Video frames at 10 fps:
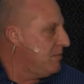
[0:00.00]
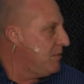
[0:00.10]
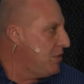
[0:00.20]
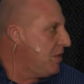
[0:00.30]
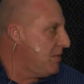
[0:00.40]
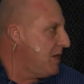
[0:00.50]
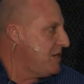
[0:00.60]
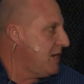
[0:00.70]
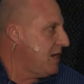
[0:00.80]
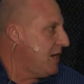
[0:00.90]
you can
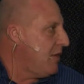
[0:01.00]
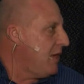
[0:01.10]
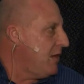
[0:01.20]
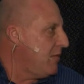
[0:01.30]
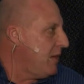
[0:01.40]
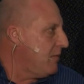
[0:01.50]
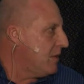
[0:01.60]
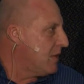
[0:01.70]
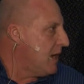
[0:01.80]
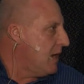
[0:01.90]
basically go anywhere
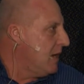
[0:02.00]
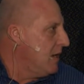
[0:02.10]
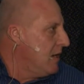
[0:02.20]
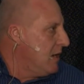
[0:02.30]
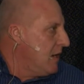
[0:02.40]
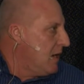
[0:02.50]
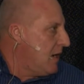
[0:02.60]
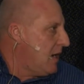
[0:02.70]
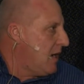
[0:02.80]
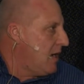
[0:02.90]
with color.
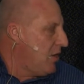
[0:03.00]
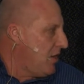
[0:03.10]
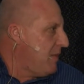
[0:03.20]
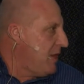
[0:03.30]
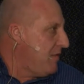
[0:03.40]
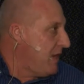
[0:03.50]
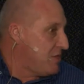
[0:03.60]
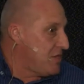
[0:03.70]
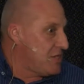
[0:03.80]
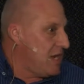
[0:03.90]
And a lot of
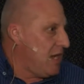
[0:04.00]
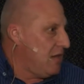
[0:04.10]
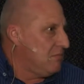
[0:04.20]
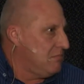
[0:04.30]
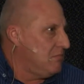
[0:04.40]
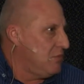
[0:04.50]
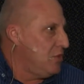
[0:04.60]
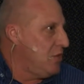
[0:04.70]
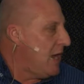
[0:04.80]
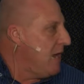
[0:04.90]
manufacturers can
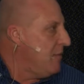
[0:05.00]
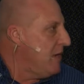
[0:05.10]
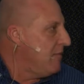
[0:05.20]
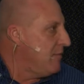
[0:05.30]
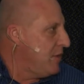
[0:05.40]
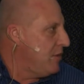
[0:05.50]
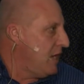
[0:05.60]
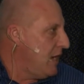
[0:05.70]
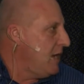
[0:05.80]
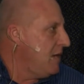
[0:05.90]
do aluminium for you
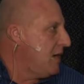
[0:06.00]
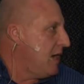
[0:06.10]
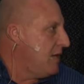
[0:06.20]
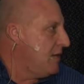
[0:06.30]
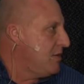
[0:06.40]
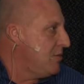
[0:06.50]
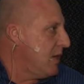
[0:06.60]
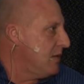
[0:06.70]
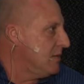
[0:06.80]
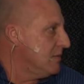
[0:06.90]
in any color that you want.